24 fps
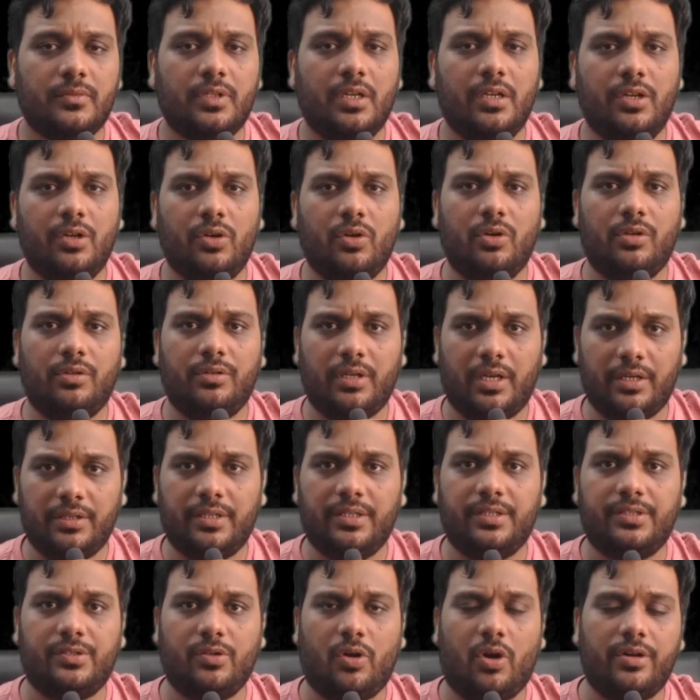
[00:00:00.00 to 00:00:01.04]

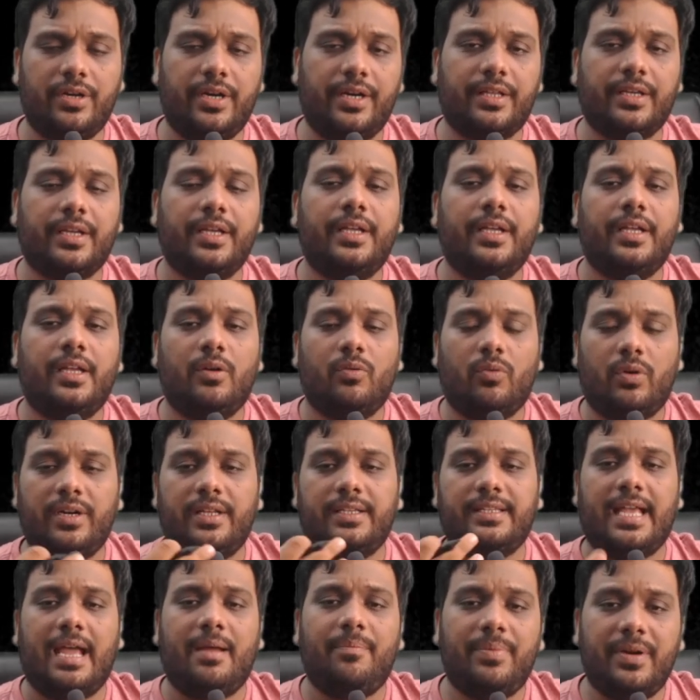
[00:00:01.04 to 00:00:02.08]
this audit, what
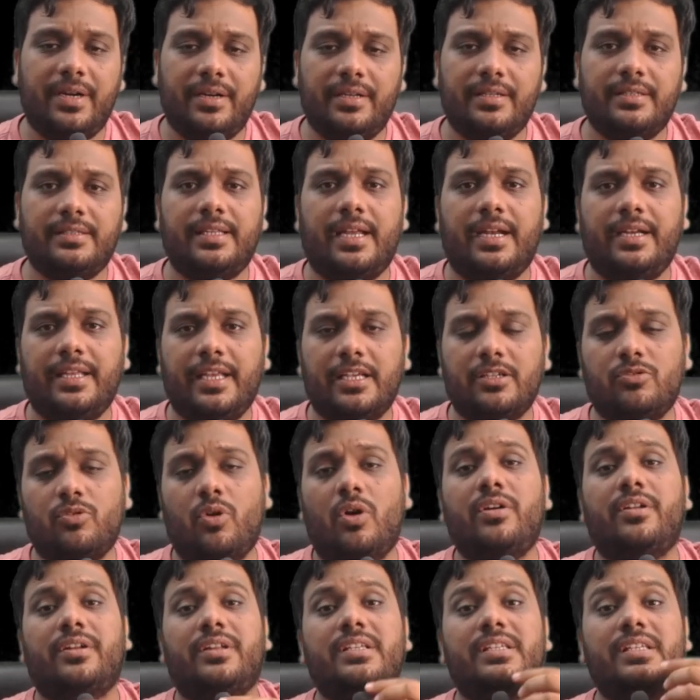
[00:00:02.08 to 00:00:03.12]
has happened is that he has
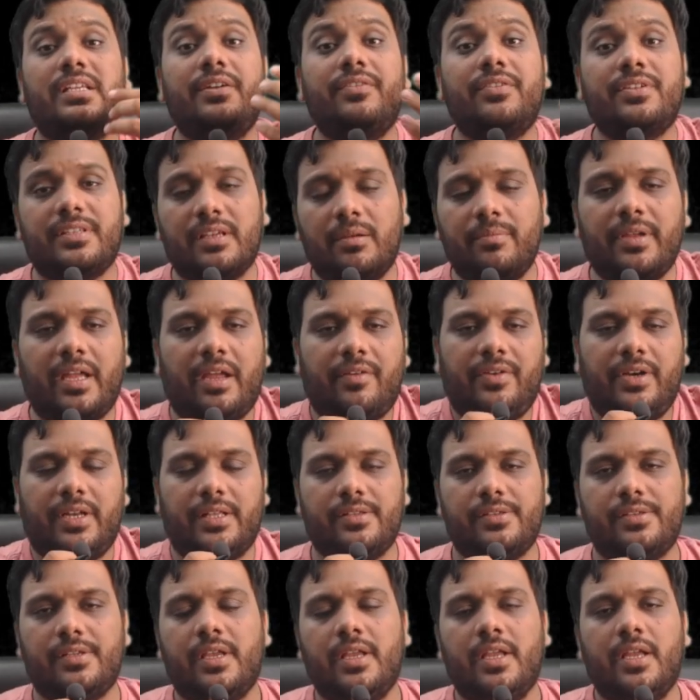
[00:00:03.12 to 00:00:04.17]
not received some
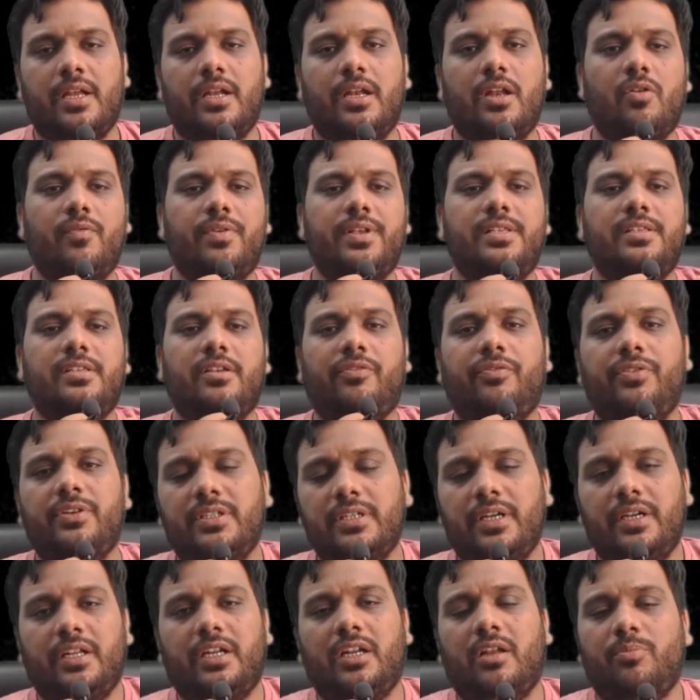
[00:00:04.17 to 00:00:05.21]
evidence. Now when
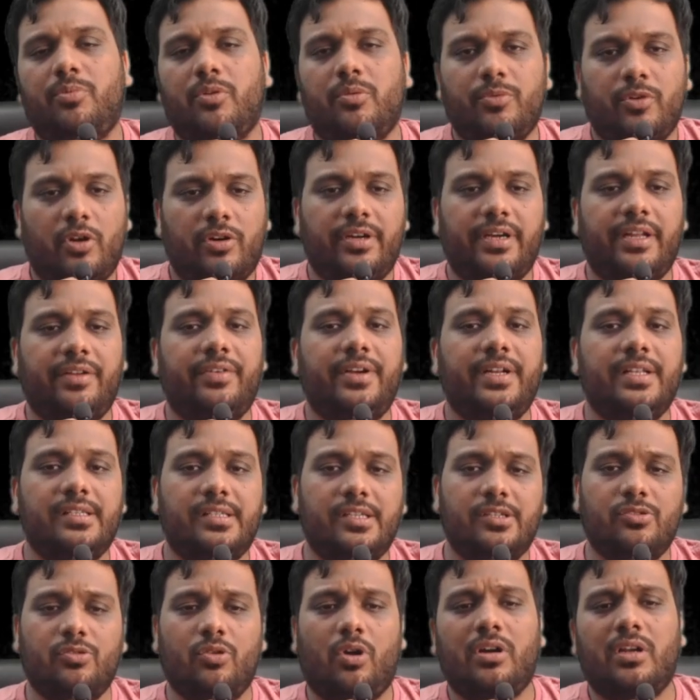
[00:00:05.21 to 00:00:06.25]
sufficient and appropriate audit evidence
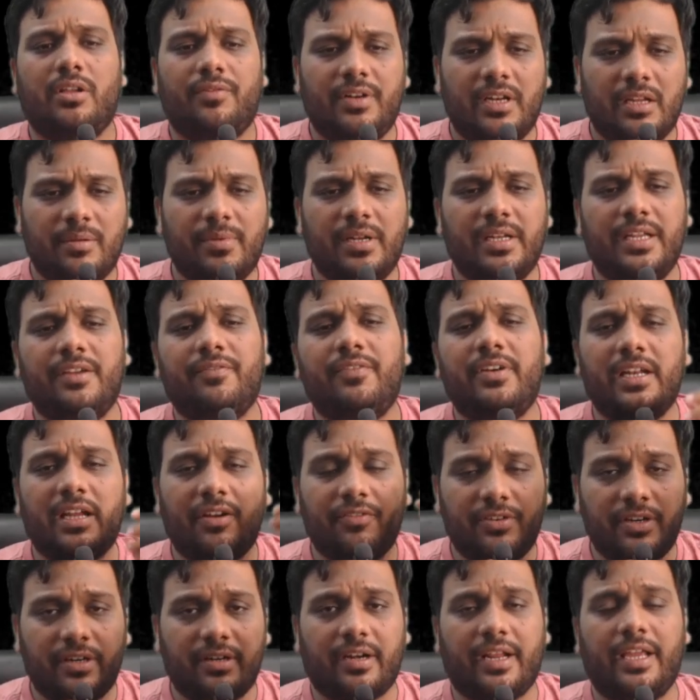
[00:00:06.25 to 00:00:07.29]
is not available even
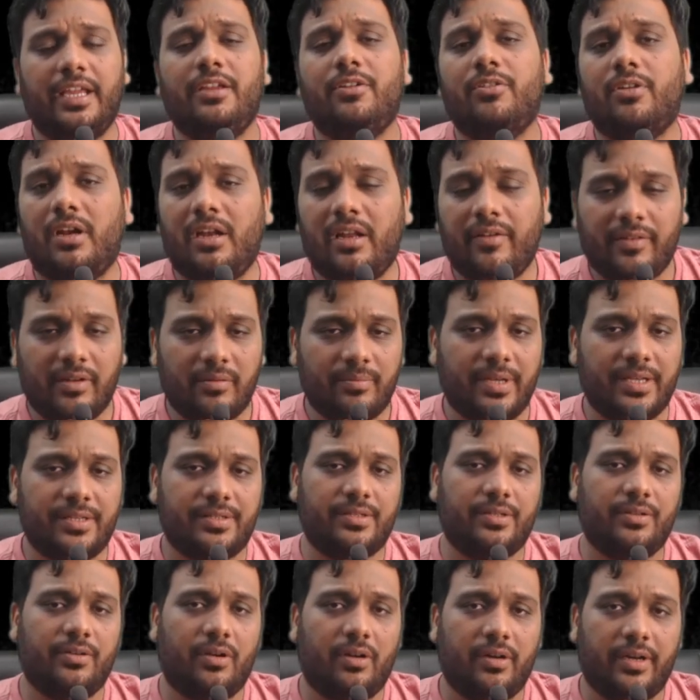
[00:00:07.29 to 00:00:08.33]
after trying your level
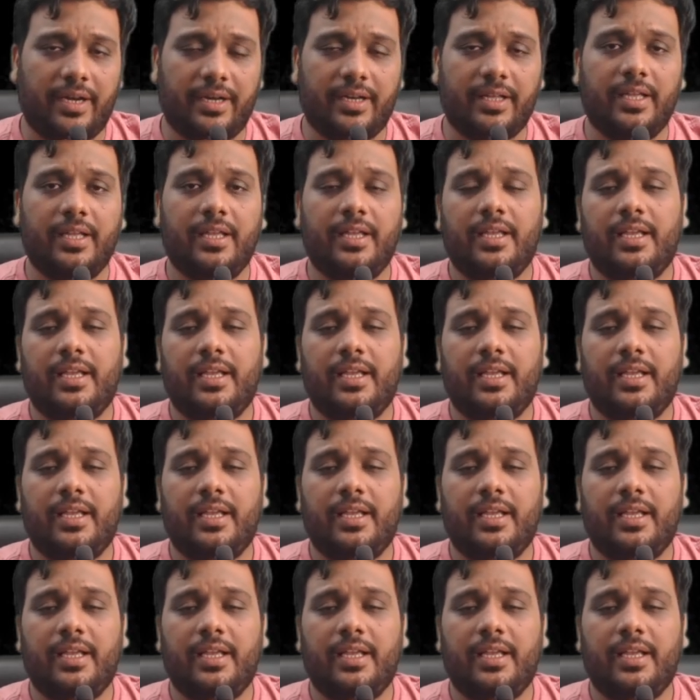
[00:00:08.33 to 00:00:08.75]
best, all right,